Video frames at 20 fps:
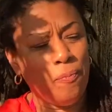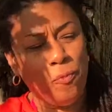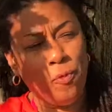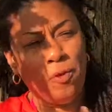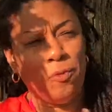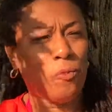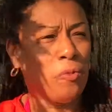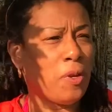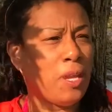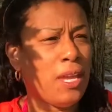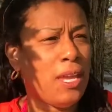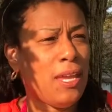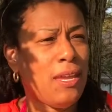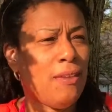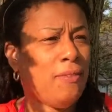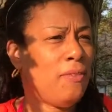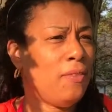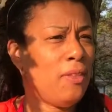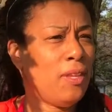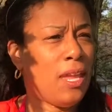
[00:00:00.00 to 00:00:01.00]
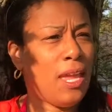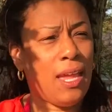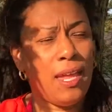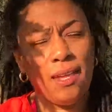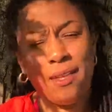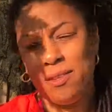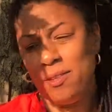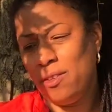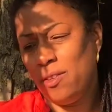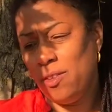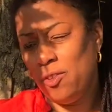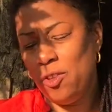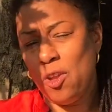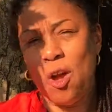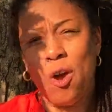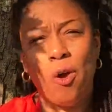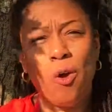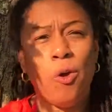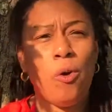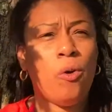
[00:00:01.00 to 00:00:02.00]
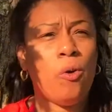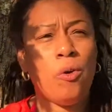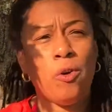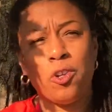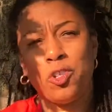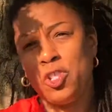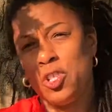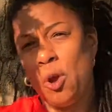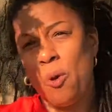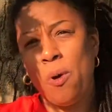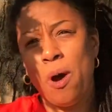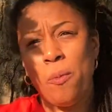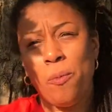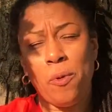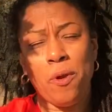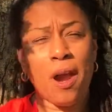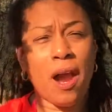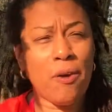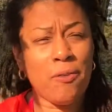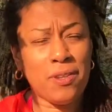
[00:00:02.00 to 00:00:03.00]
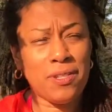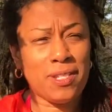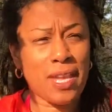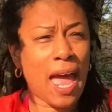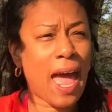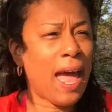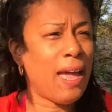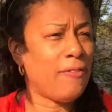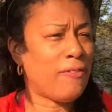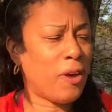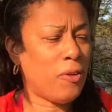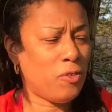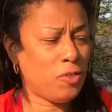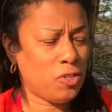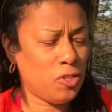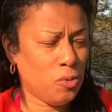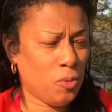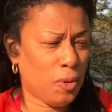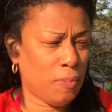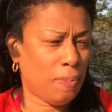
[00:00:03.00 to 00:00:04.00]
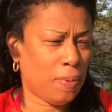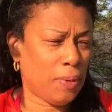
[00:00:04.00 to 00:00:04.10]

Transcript: would read and know or show up where I was at, if I was doing